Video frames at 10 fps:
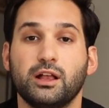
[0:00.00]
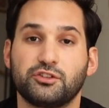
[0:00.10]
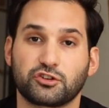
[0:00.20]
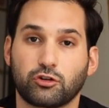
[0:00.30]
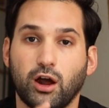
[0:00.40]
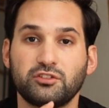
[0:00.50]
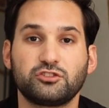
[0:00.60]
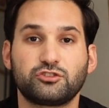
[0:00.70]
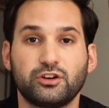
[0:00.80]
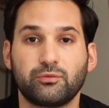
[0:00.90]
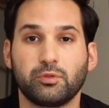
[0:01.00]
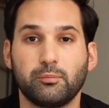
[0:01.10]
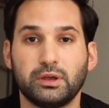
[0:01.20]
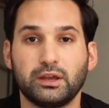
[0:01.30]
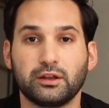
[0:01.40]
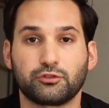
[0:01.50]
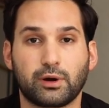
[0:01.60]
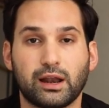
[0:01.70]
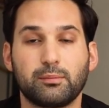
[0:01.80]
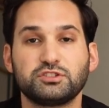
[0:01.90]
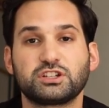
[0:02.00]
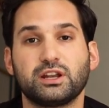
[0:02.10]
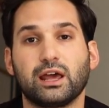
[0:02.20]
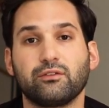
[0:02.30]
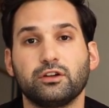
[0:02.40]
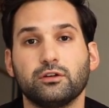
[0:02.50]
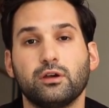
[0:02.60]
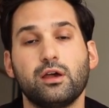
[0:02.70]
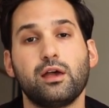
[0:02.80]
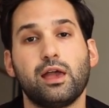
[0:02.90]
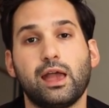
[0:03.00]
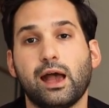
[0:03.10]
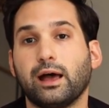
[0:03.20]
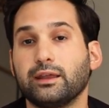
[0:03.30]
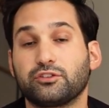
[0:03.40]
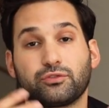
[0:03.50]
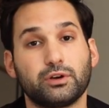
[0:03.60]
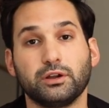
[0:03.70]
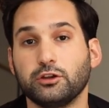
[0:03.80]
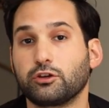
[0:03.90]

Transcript: It's across the street from the Bean. It's right on Michigan Avenue and it's free.